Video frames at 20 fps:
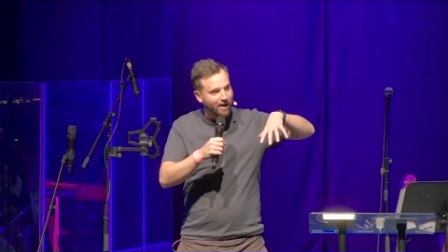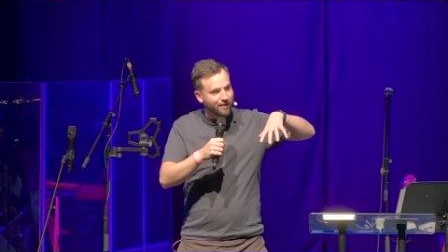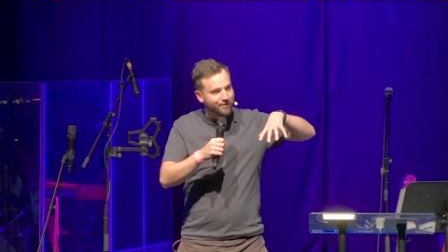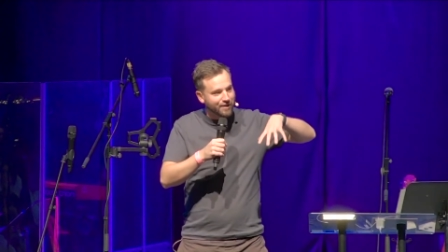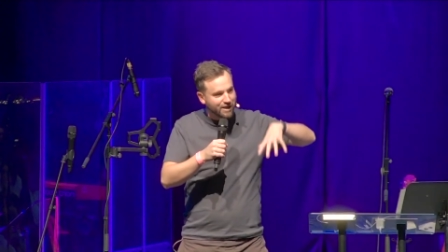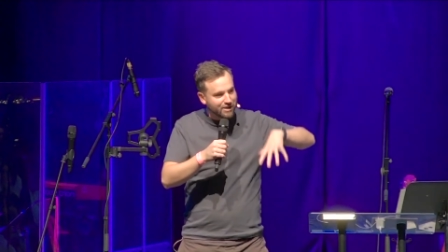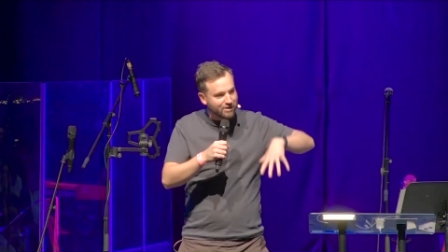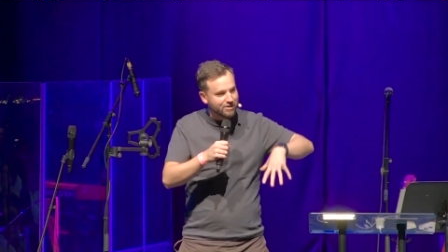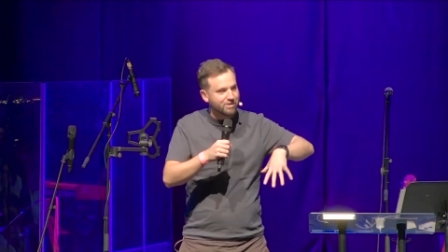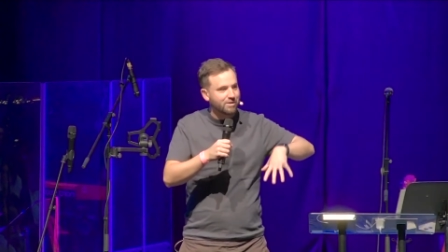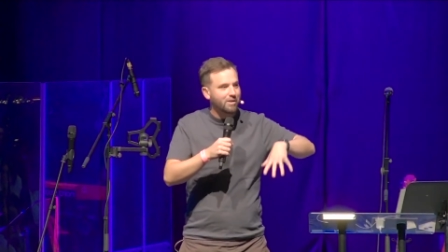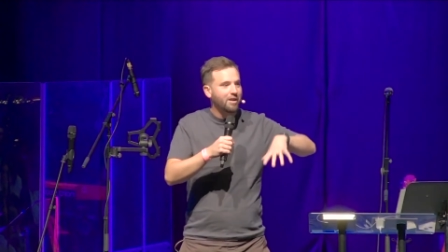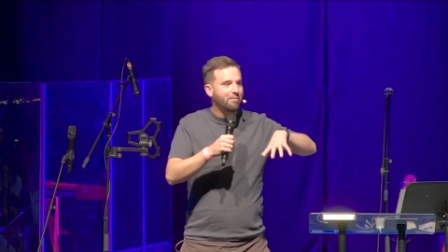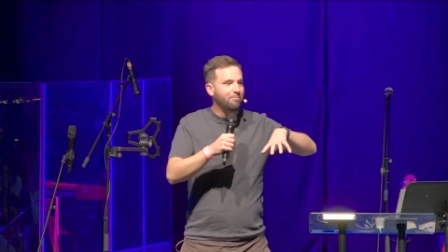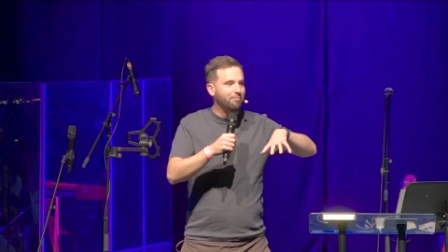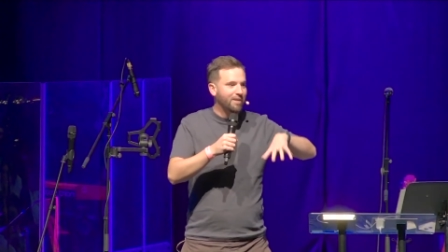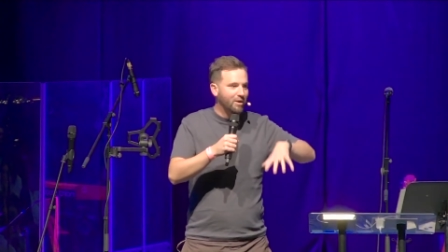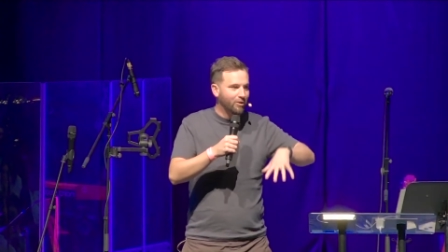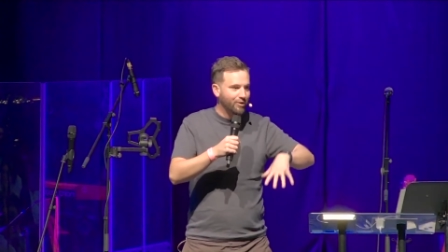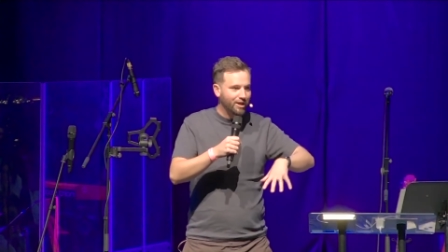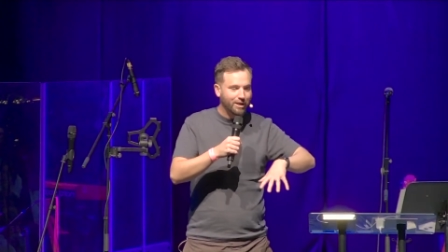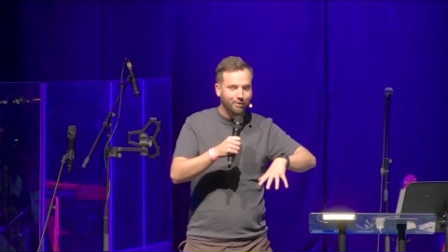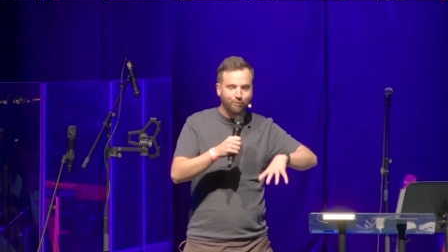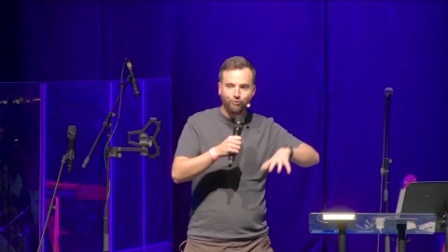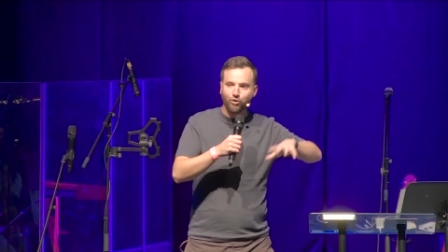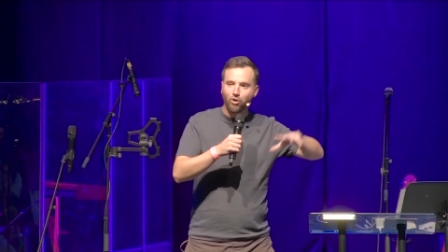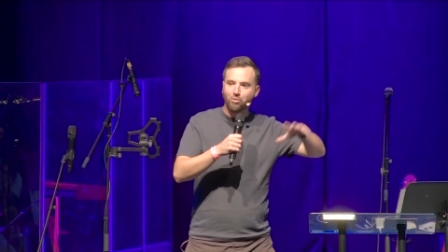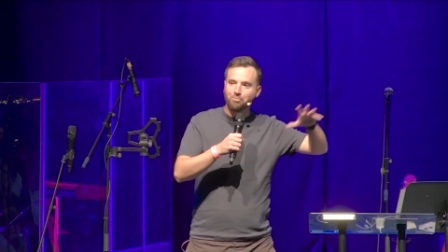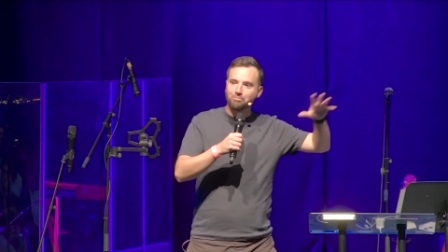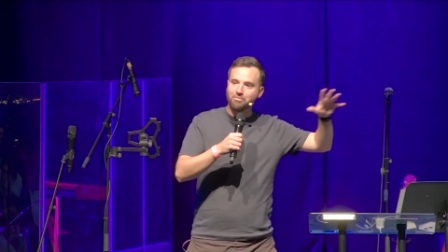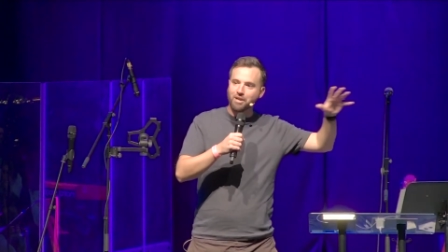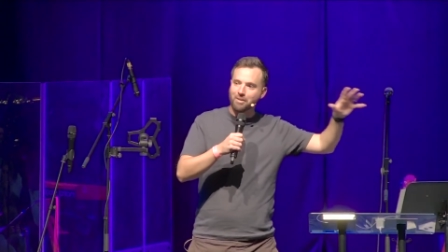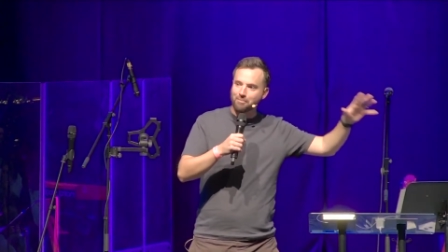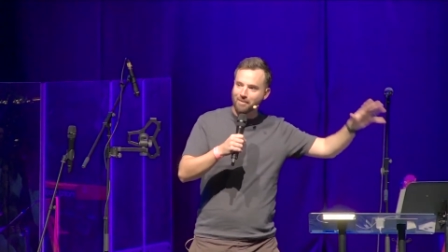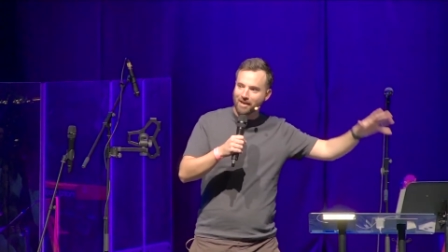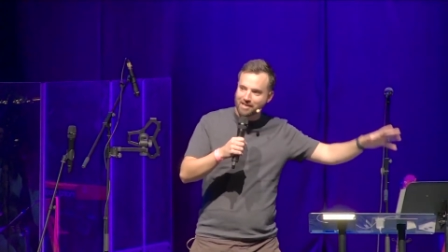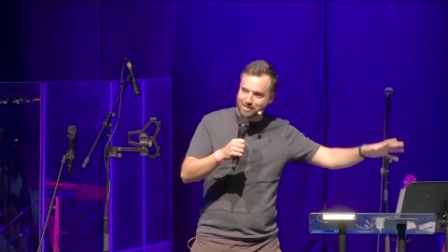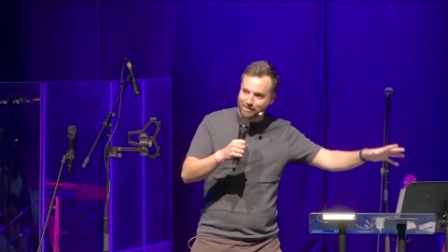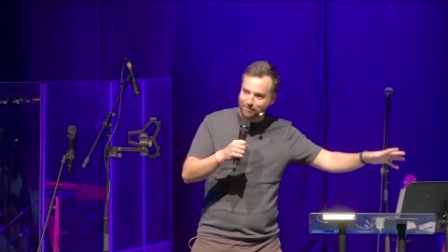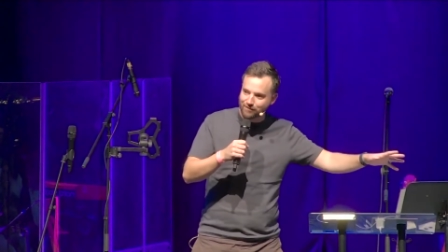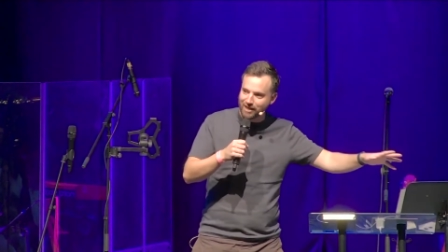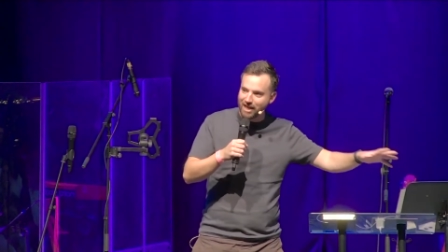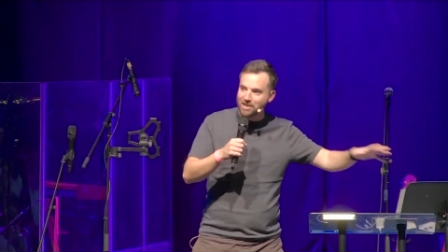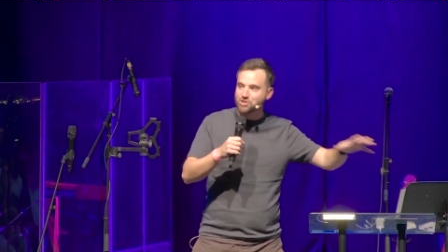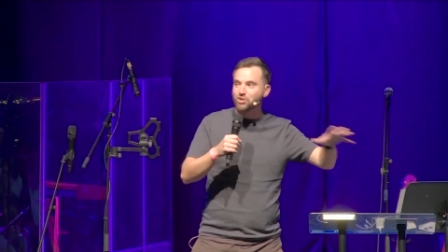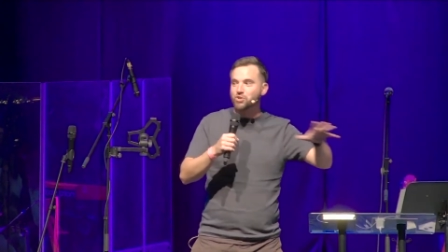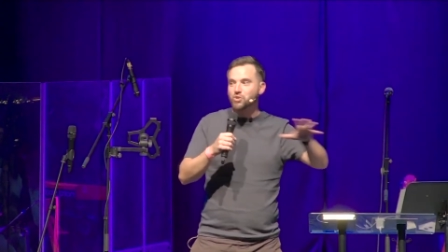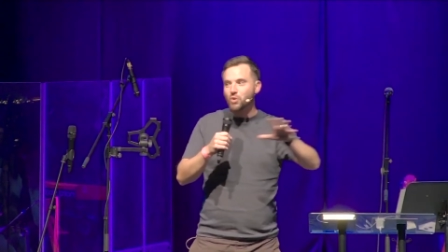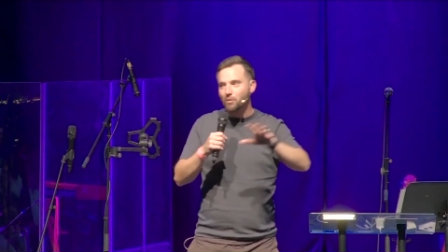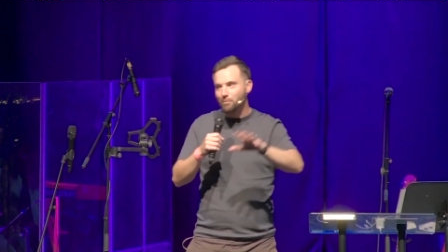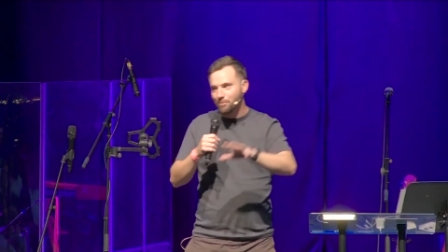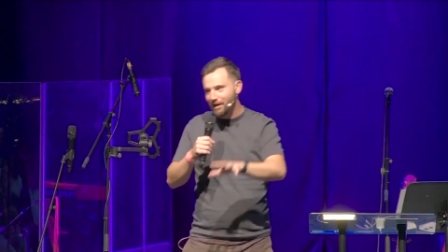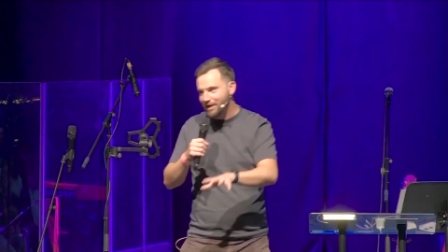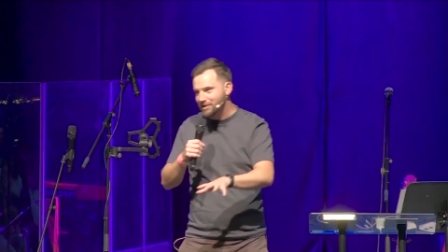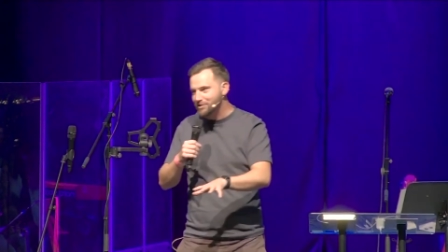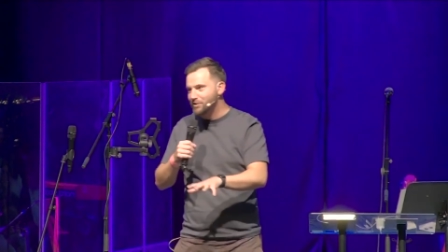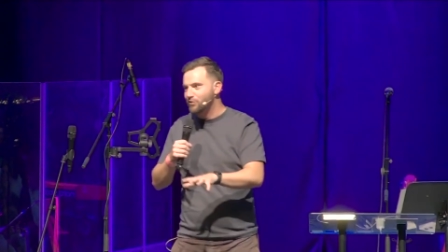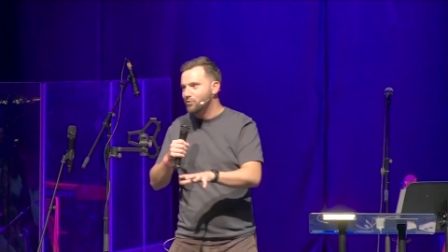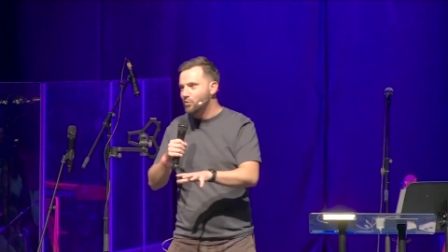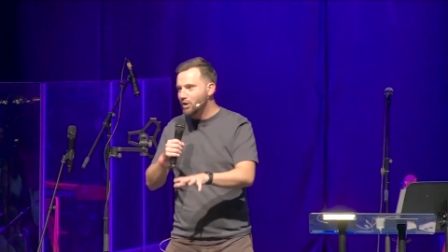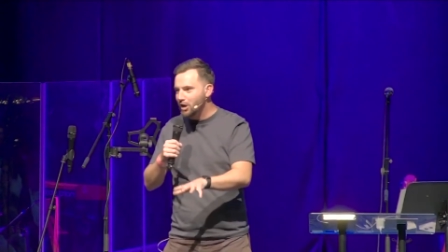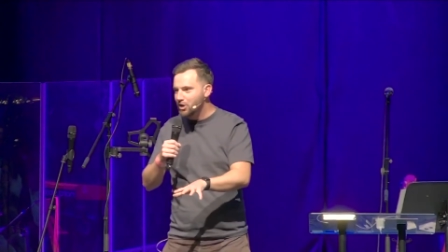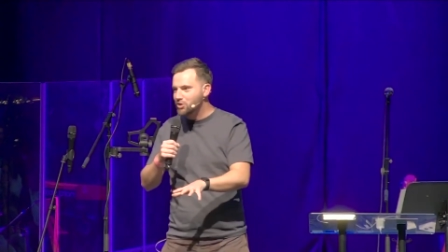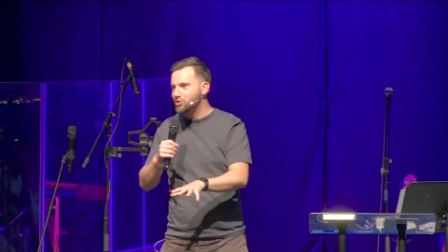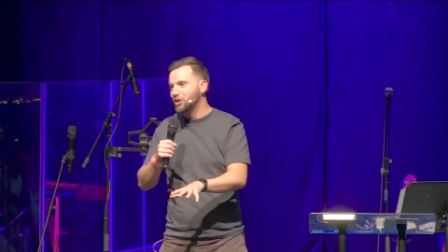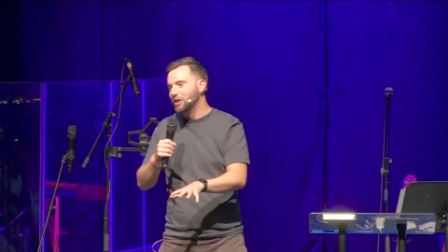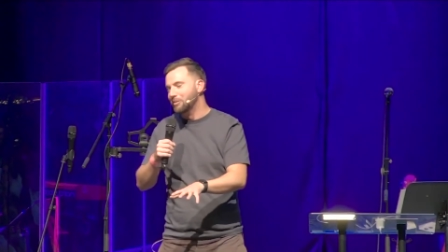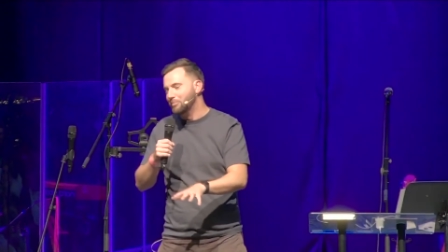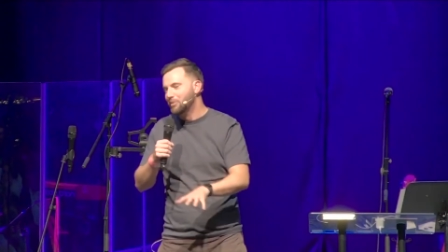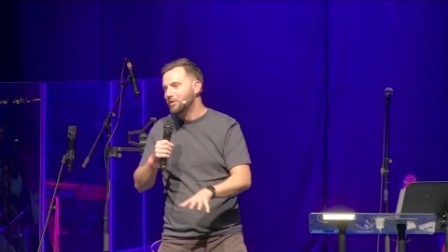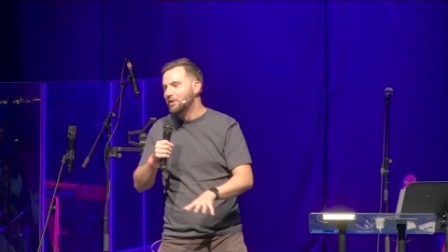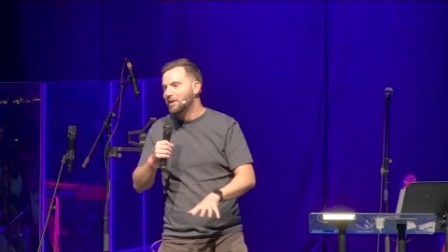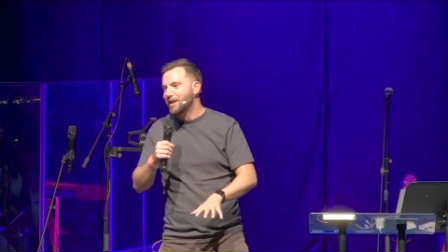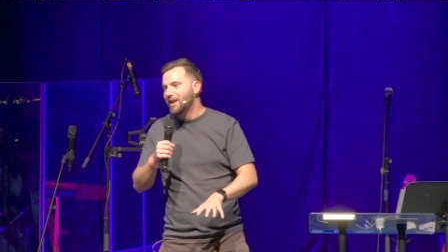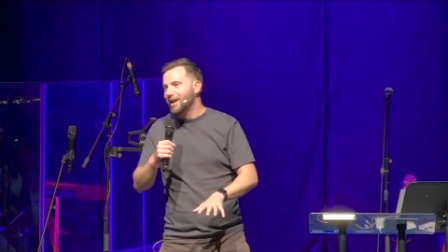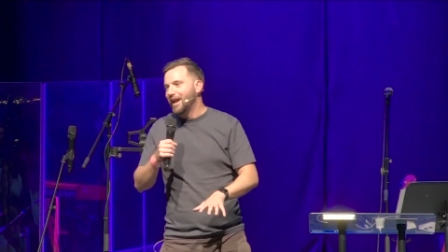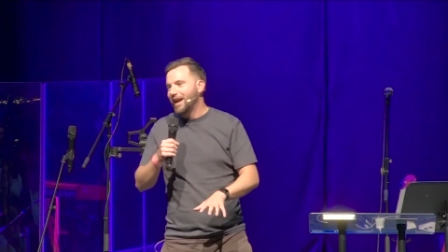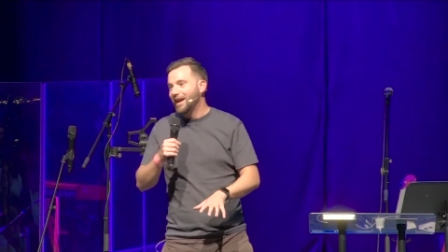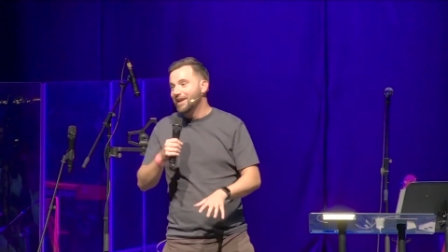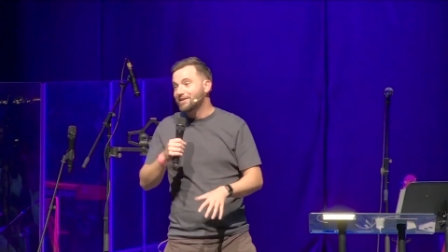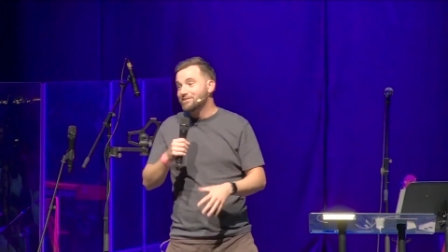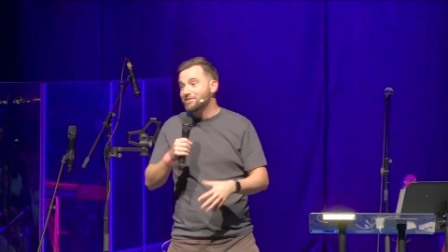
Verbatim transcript: this building from a place of leisure to a place of worship. And